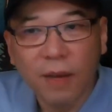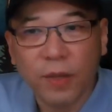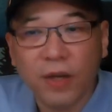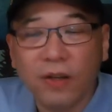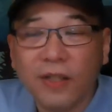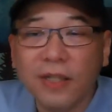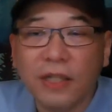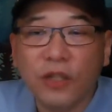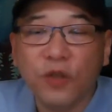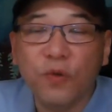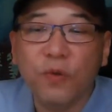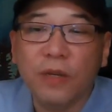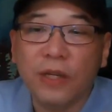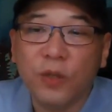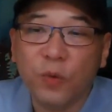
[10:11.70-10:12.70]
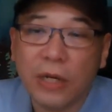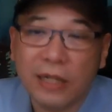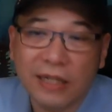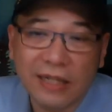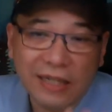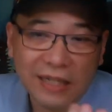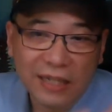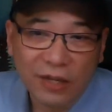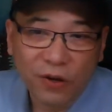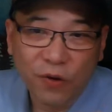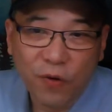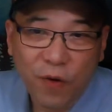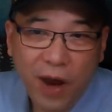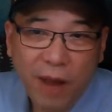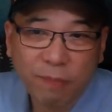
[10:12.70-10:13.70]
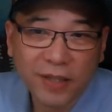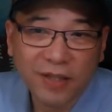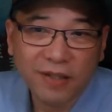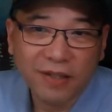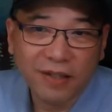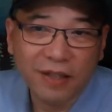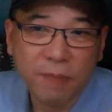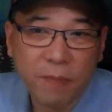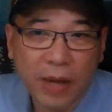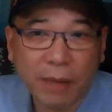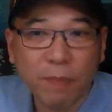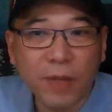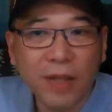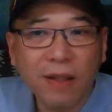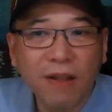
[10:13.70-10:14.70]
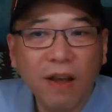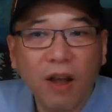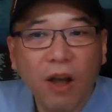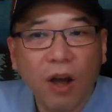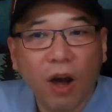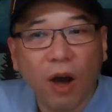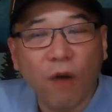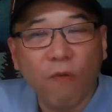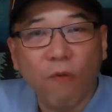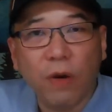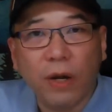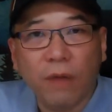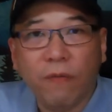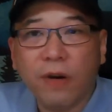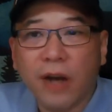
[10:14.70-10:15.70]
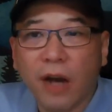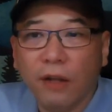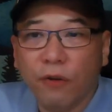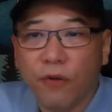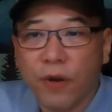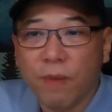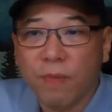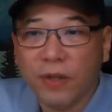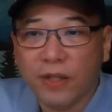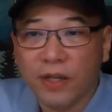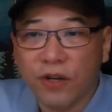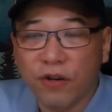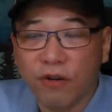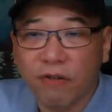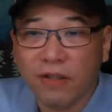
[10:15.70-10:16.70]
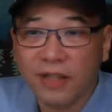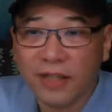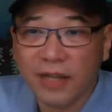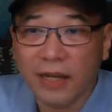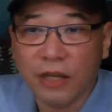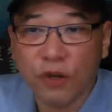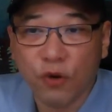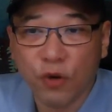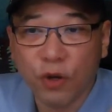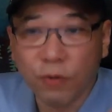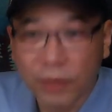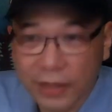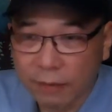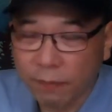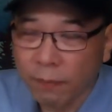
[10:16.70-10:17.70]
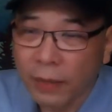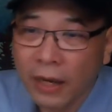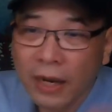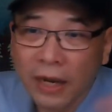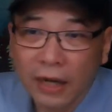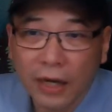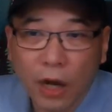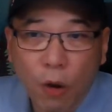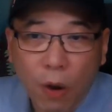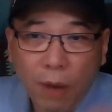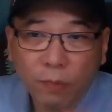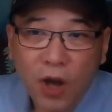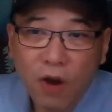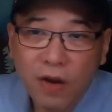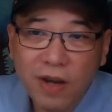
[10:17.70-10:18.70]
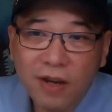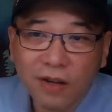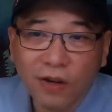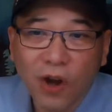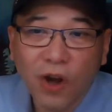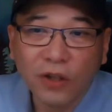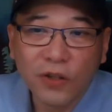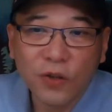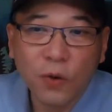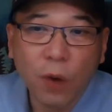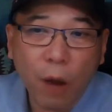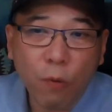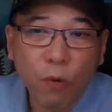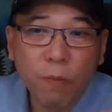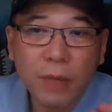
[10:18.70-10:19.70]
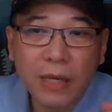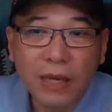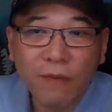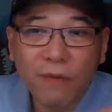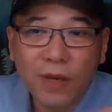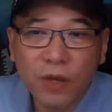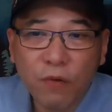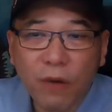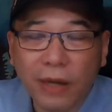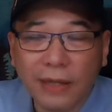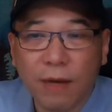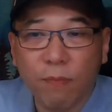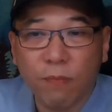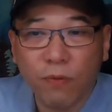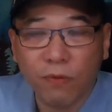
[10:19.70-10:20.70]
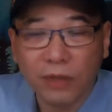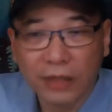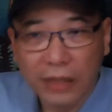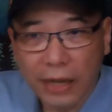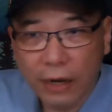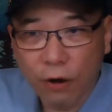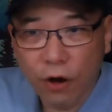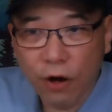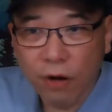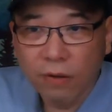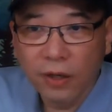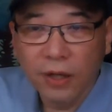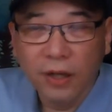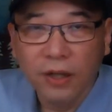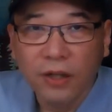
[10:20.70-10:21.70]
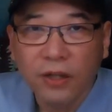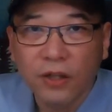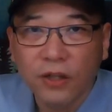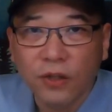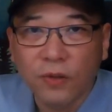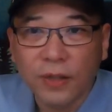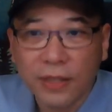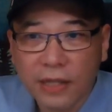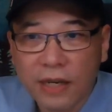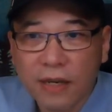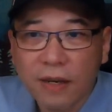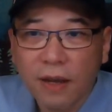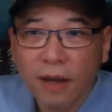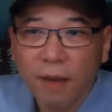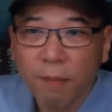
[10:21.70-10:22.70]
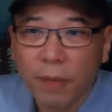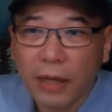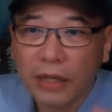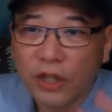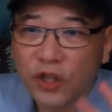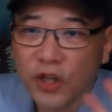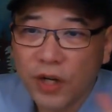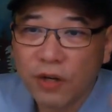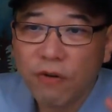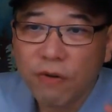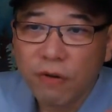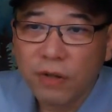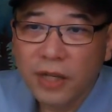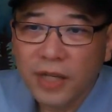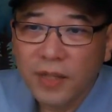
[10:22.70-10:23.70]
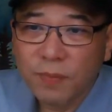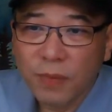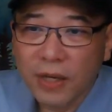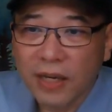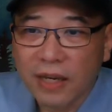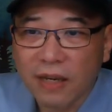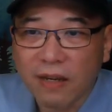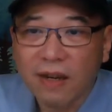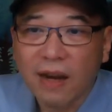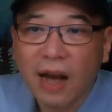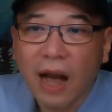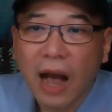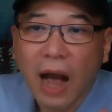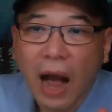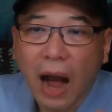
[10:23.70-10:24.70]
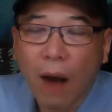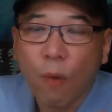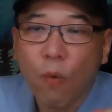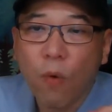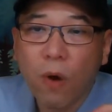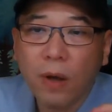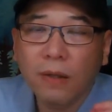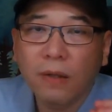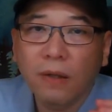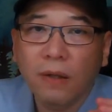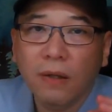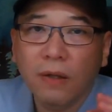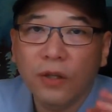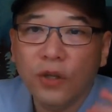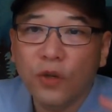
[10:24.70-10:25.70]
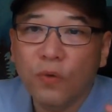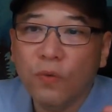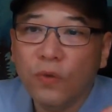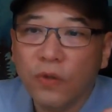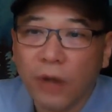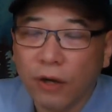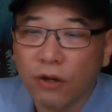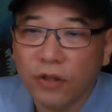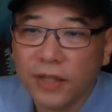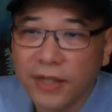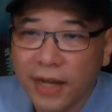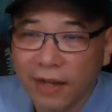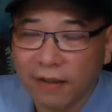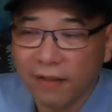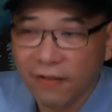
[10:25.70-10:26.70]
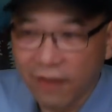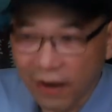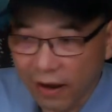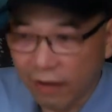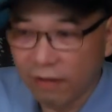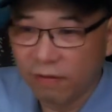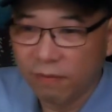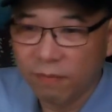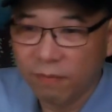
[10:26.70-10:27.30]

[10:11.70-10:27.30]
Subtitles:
because the tooth is what grabs the pigment of whatever coloring materials that you're using. Now, I'm talking a lot, so I will be giving you examples later to see, but generally speaking, I want you to understand that